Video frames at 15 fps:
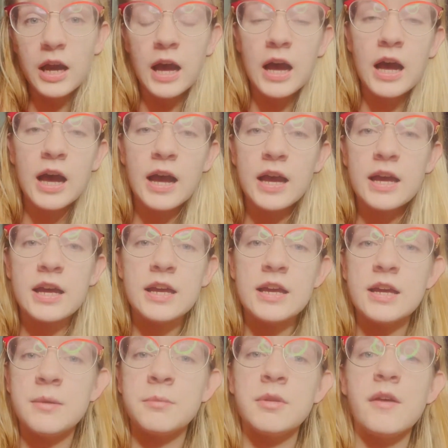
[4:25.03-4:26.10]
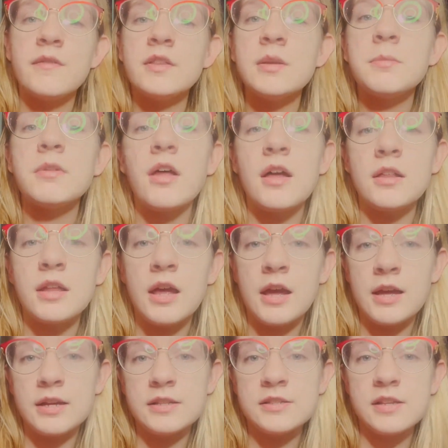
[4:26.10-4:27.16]
I am loving the plot
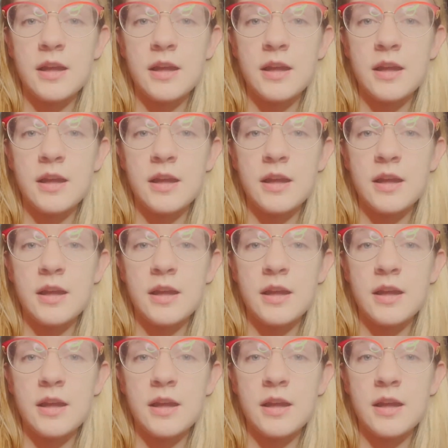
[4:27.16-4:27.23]
lines.